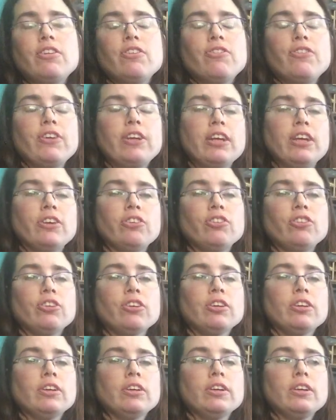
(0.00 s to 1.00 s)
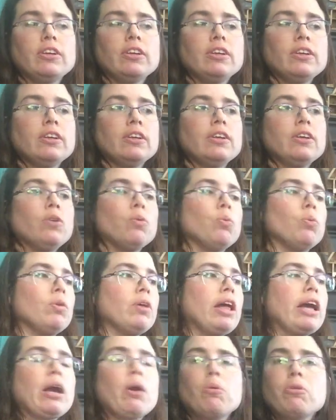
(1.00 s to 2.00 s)
to finish. Well,
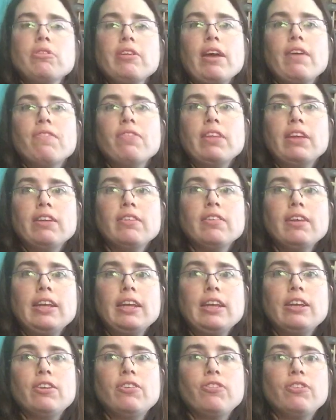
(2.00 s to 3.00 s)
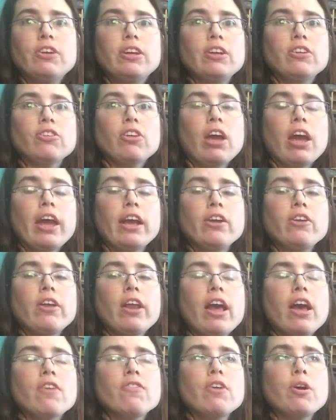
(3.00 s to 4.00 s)
I always have things I need to finish. I could
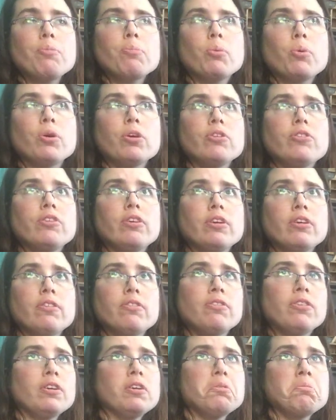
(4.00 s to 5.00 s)
have upwards of